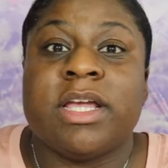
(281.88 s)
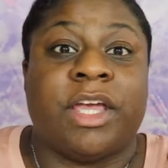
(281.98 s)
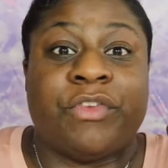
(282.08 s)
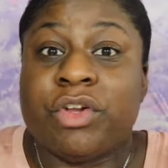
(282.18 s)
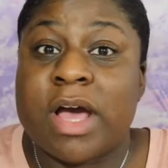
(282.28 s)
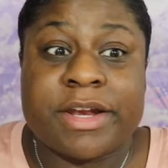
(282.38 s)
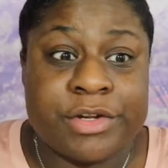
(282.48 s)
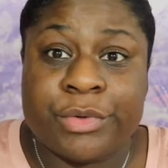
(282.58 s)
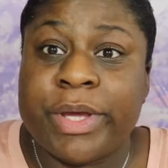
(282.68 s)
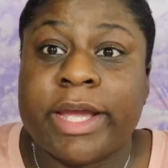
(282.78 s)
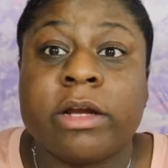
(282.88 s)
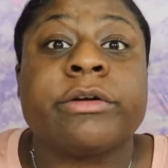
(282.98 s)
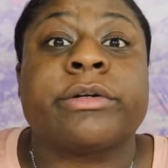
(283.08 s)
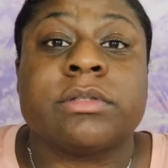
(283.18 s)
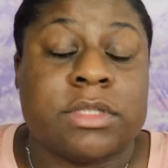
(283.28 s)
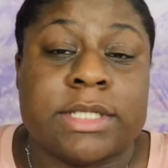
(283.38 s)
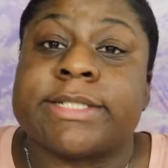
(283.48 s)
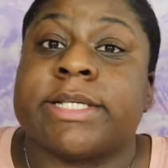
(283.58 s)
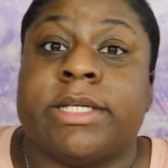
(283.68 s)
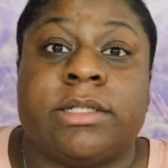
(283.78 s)
If you know how to do hair,
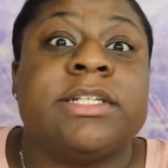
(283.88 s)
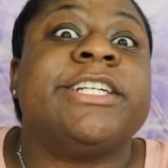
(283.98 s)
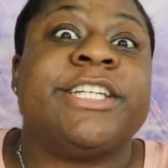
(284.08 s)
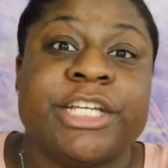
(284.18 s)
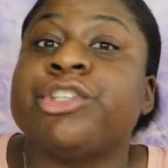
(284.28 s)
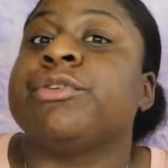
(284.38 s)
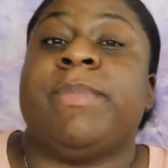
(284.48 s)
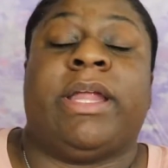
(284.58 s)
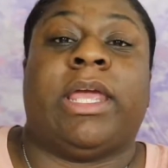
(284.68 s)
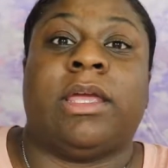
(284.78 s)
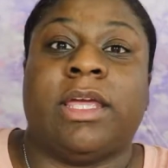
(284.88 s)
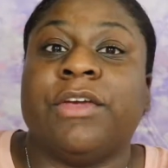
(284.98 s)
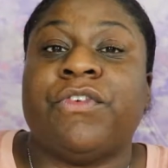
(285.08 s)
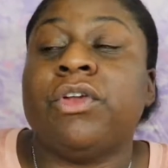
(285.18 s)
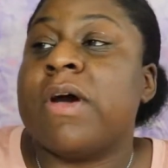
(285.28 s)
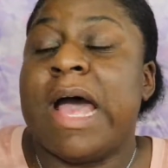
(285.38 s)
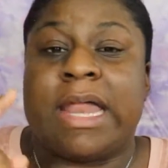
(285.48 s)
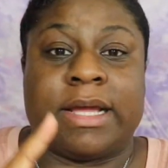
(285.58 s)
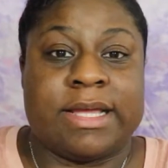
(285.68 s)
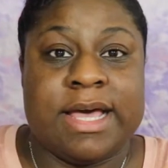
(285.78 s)
listen, get your money. If you know how
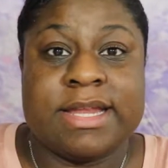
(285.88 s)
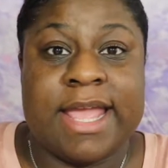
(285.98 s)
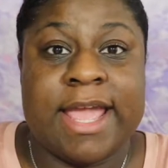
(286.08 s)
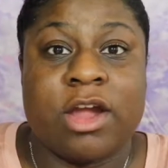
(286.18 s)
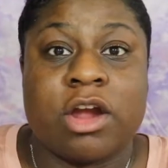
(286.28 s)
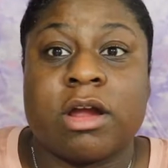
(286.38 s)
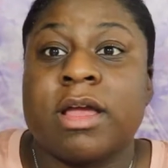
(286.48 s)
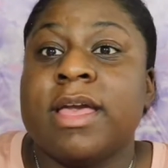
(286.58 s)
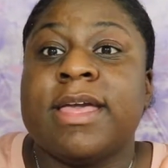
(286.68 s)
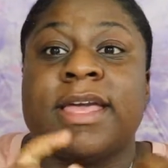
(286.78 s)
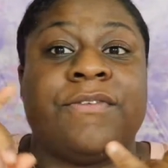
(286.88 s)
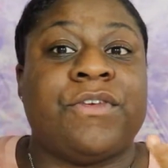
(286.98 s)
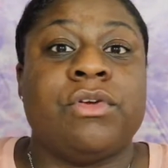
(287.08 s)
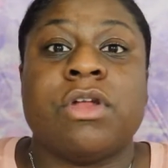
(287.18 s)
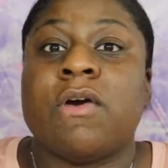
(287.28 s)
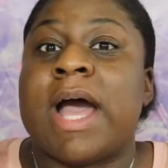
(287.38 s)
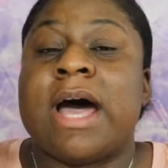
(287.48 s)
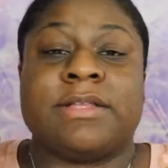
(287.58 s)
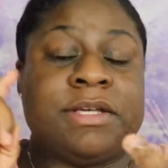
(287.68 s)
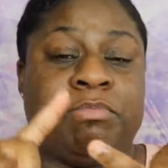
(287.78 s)
to cut hair, if you know
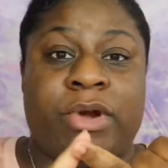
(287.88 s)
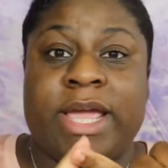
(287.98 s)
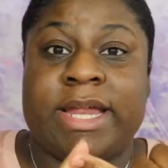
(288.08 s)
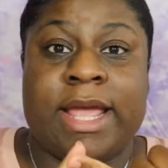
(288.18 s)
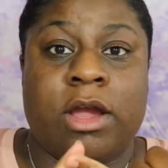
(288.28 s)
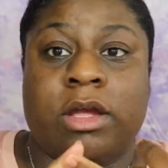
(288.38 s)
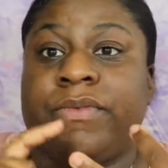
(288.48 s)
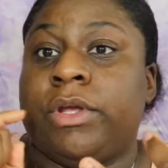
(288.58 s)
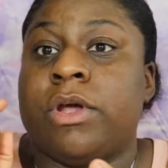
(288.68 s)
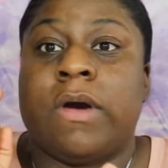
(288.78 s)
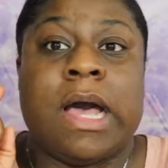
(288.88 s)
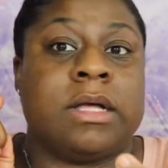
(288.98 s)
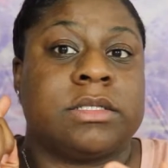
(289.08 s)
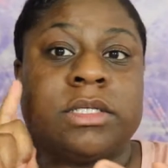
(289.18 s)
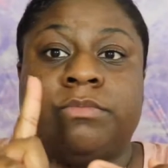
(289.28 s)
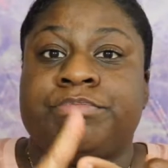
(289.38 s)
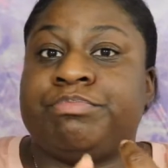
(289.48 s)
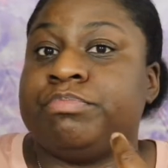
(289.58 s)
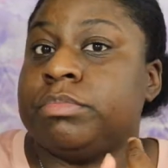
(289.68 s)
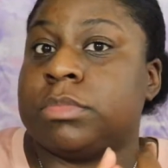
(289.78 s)
how to braid hair, if you know how to
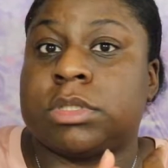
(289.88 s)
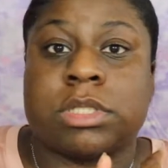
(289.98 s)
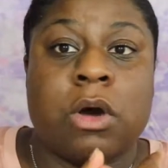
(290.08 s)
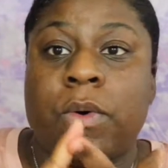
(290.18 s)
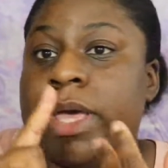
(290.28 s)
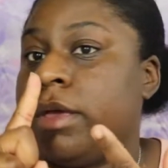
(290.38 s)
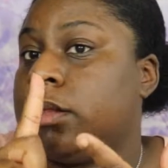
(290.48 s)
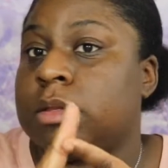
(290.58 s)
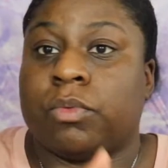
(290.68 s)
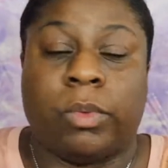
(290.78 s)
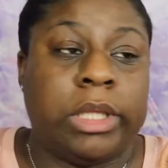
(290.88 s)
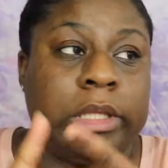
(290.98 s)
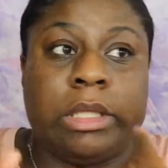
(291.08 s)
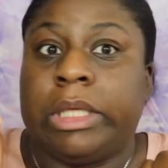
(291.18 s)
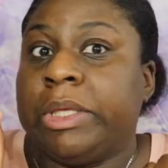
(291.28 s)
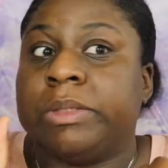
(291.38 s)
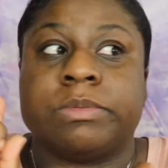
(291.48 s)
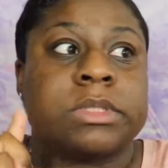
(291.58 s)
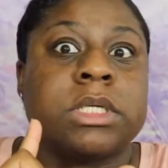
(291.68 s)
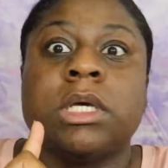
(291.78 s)
sew ins, weaves,